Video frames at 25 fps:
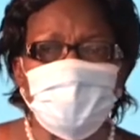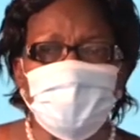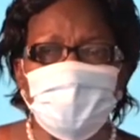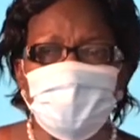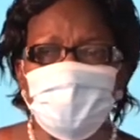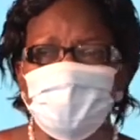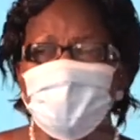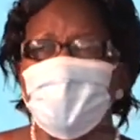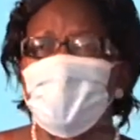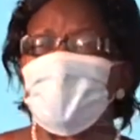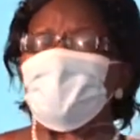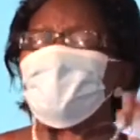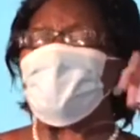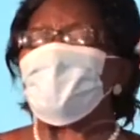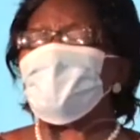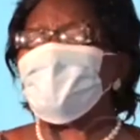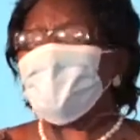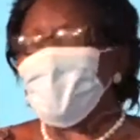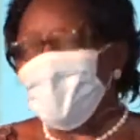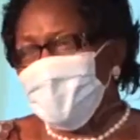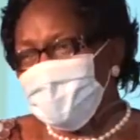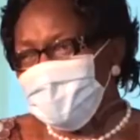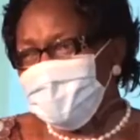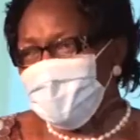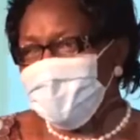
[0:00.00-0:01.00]
to go and
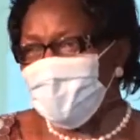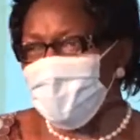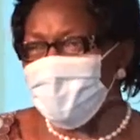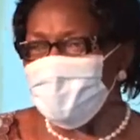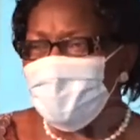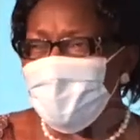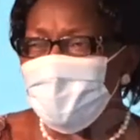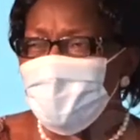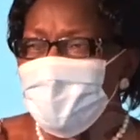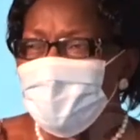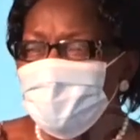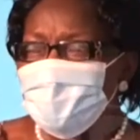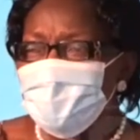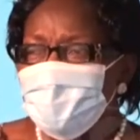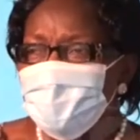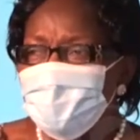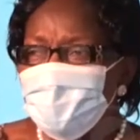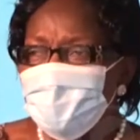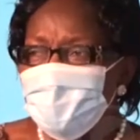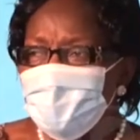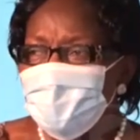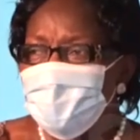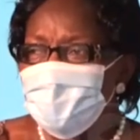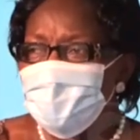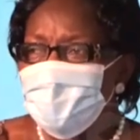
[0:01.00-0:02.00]
mobilize other members.
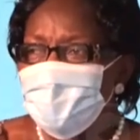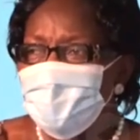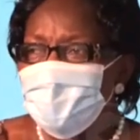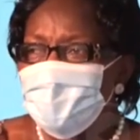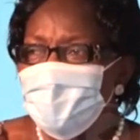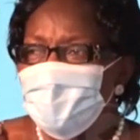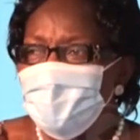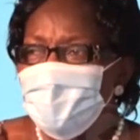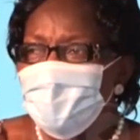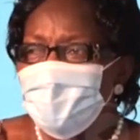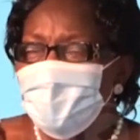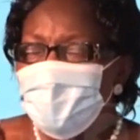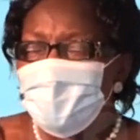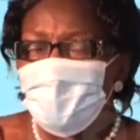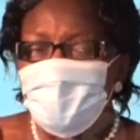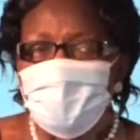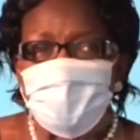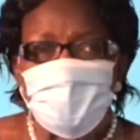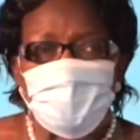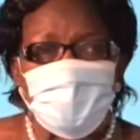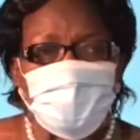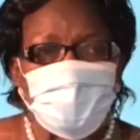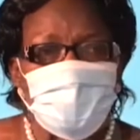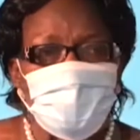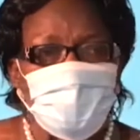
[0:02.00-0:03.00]

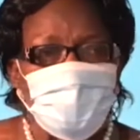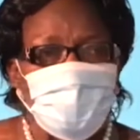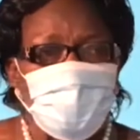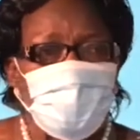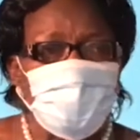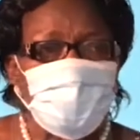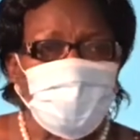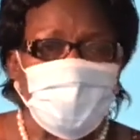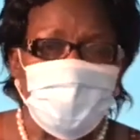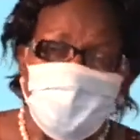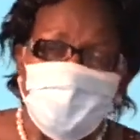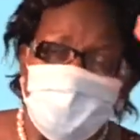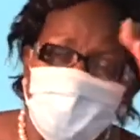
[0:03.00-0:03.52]
You know, if